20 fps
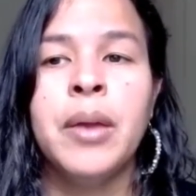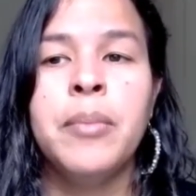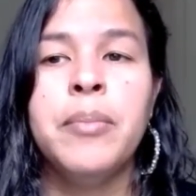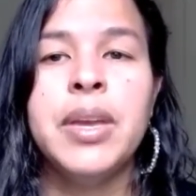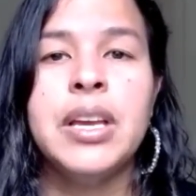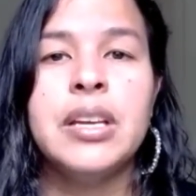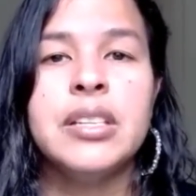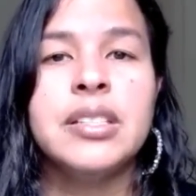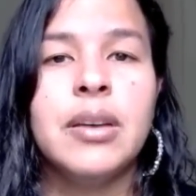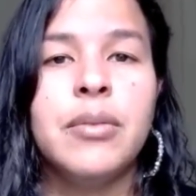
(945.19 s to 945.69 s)

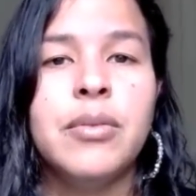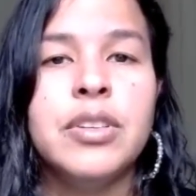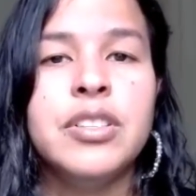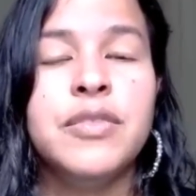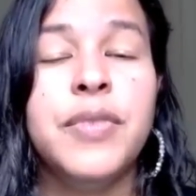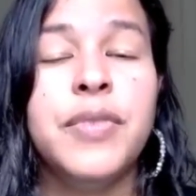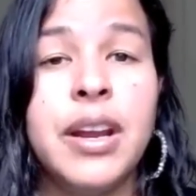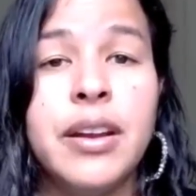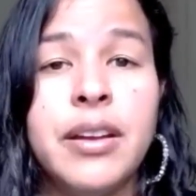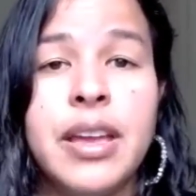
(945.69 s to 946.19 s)
because I
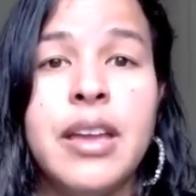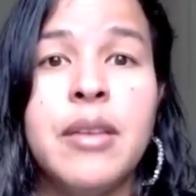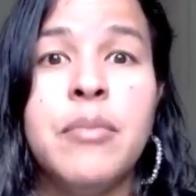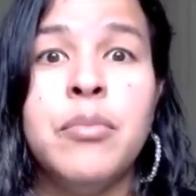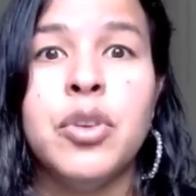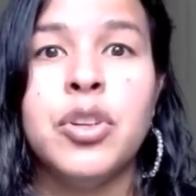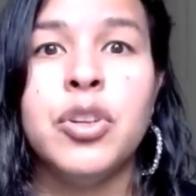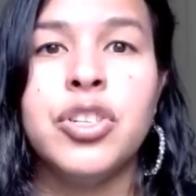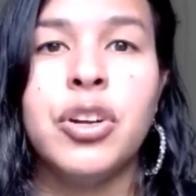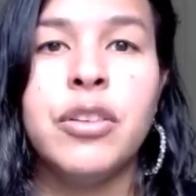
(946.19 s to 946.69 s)
was very
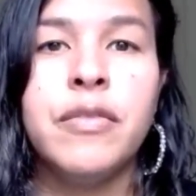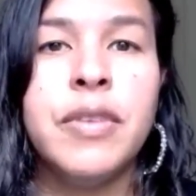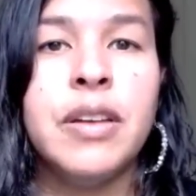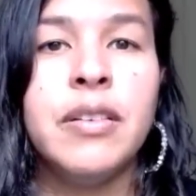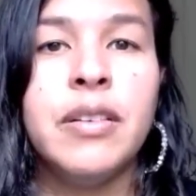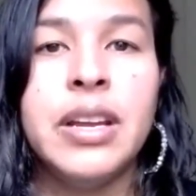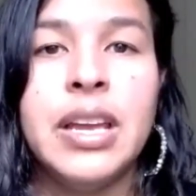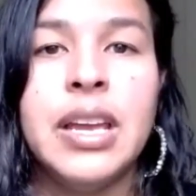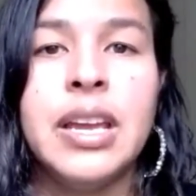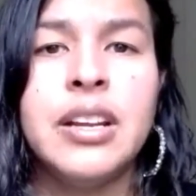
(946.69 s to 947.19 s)
immature,
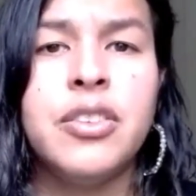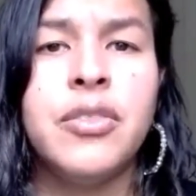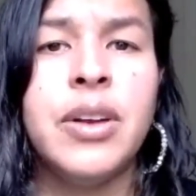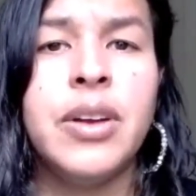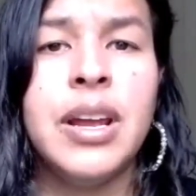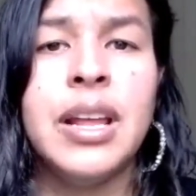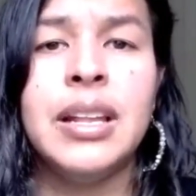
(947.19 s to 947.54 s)
very ignorant.